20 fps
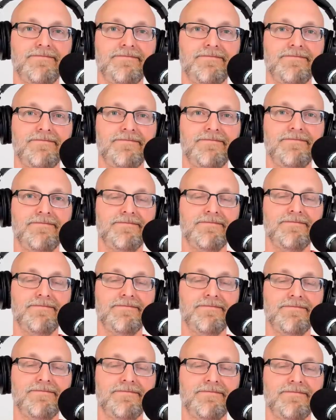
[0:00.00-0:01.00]

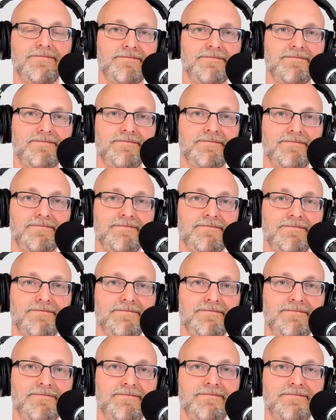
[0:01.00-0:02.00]

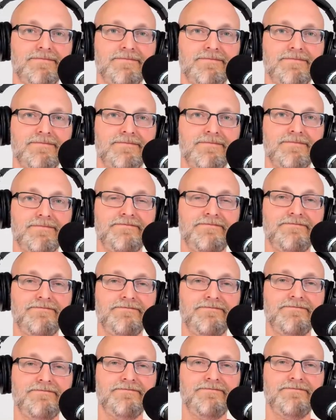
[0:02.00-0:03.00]

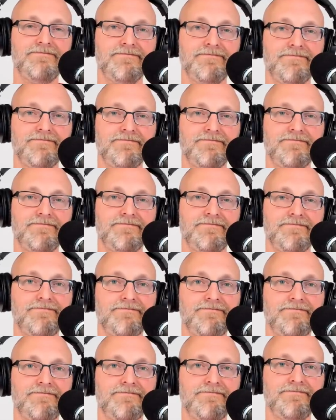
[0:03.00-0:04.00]

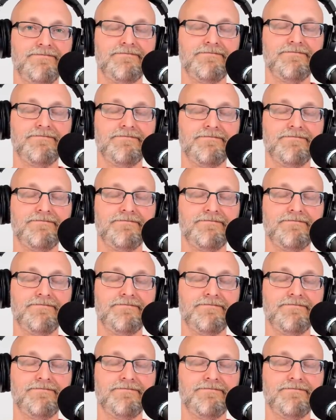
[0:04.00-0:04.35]
[no speech]